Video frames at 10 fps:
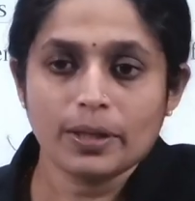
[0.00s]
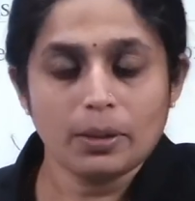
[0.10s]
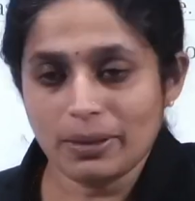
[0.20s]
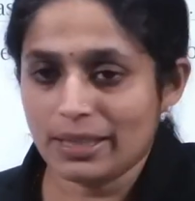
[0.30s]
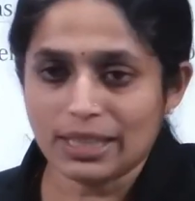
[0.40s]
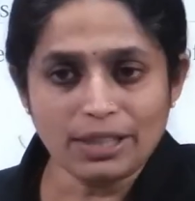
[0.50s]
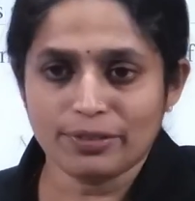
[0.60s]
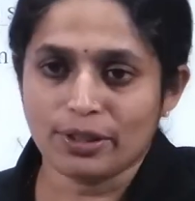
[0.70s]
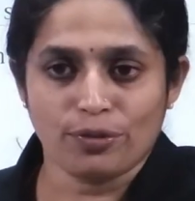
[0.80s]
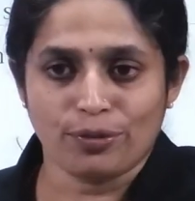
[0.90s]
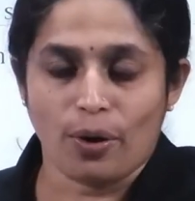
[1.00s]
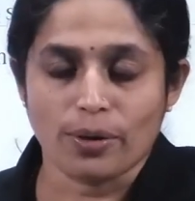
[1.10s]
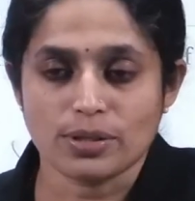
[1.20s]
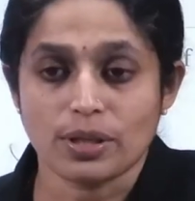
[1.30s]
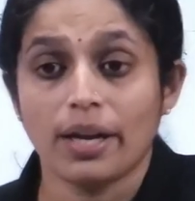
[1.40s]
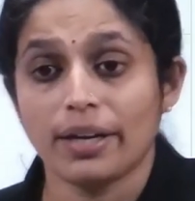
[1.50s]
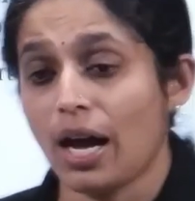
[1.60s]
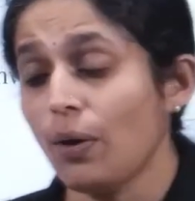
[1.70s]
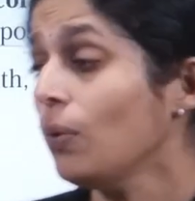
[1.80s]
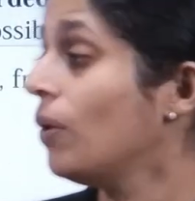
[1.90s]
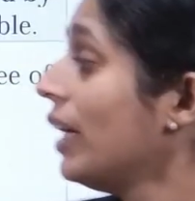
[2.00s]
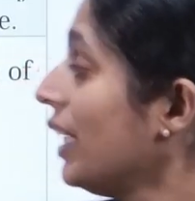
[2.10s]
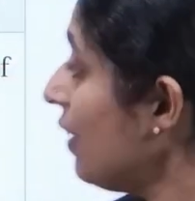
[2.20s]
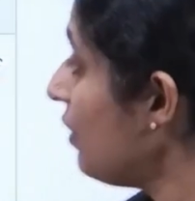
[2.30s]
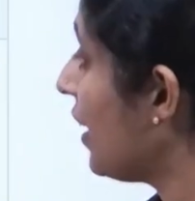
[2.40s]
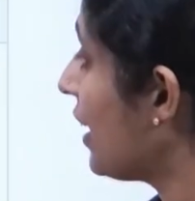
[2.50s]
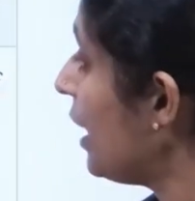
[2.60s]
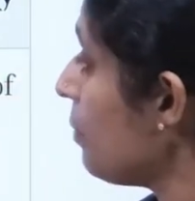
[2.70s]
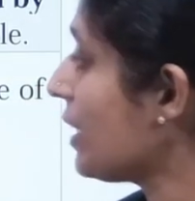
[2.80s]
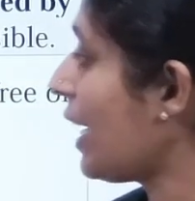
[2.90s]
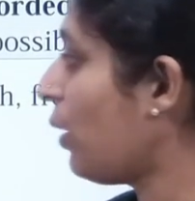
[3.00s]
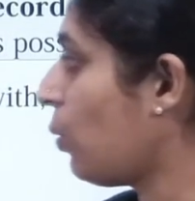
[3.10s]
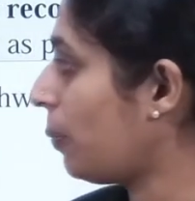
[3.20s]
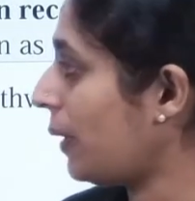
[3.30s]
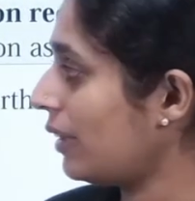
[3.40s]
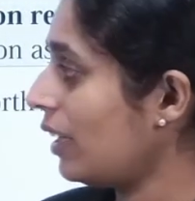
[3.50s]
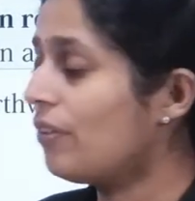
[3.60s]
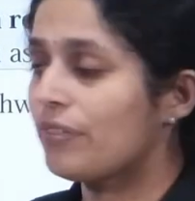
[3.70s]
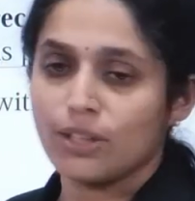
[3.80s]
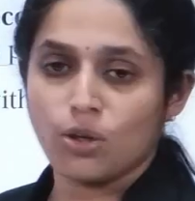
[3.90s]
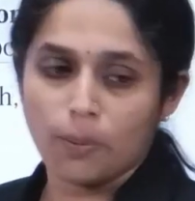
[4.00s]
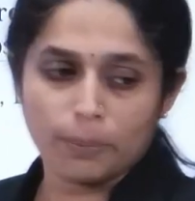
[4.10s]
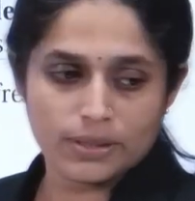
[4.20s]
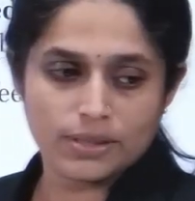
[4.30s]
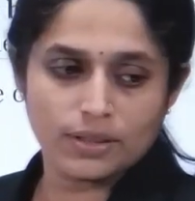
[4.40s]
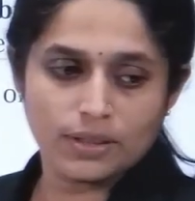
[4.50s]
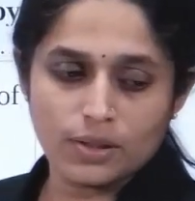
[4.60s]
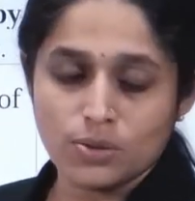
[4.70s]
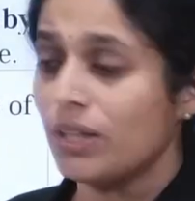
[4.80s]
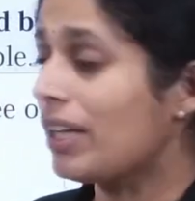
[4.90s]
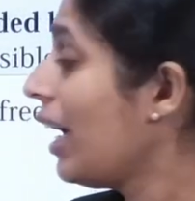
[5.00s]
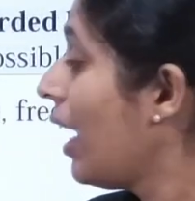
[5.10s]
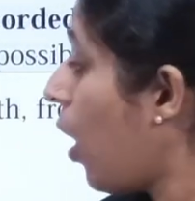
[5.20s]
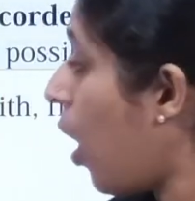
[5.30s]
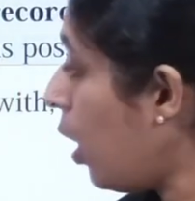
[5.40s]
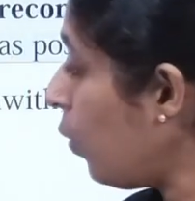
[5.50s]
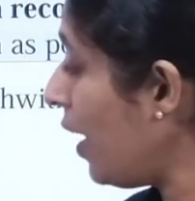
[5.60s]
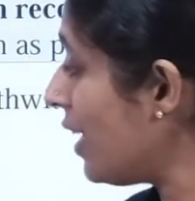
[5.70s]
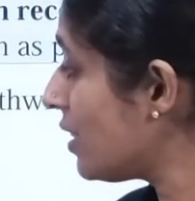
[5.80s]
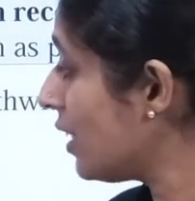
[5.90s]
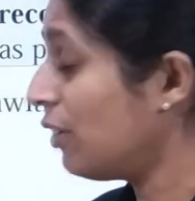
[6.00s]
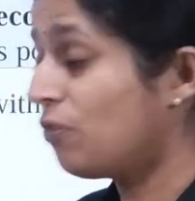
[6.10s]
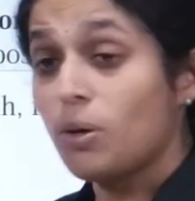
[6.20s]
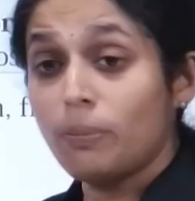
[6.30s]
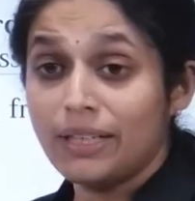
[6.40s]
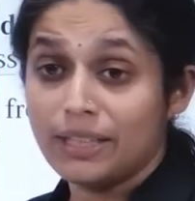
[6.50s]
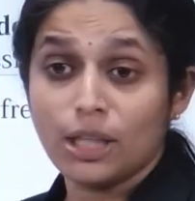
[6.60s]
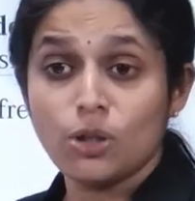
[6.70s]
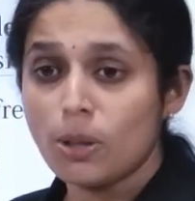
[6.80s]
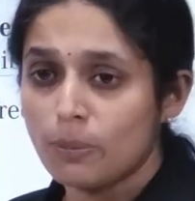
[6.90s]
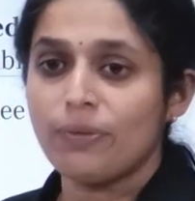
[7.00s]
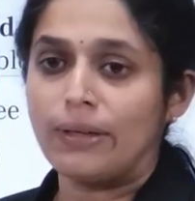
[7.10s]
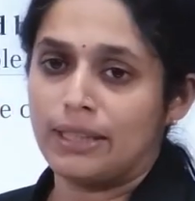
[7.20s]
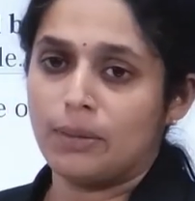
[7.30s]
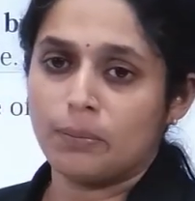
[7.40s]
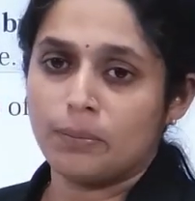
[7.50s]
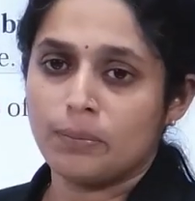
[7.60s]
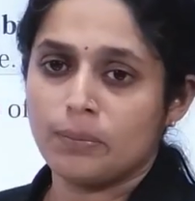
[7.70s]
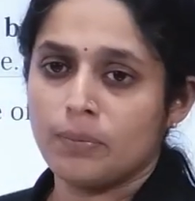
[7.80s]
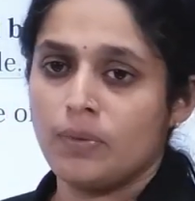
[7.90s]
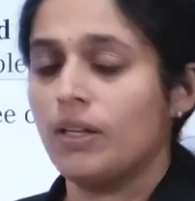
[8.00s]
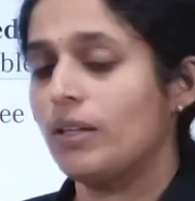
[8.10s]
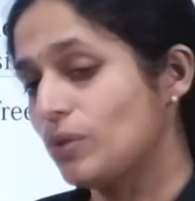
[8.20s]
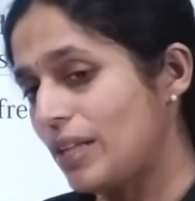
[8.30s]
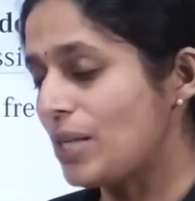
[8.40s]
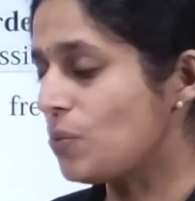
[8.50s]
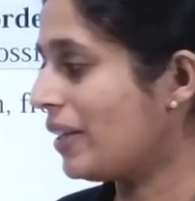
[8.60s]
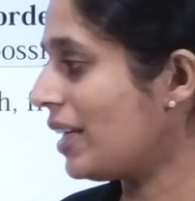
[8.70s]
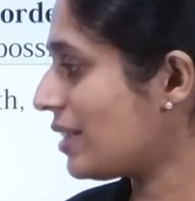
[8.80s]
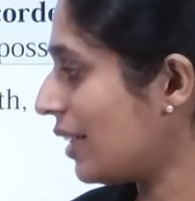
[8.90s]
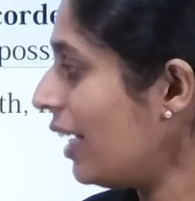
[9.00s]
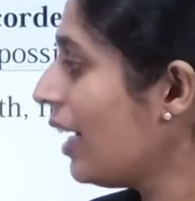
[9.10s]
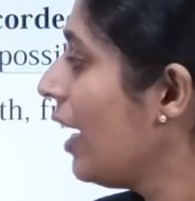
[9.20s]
immediately free of cost. Now, even victims can obtain the free copies. So, always the informant need not be victim. So, that is why they say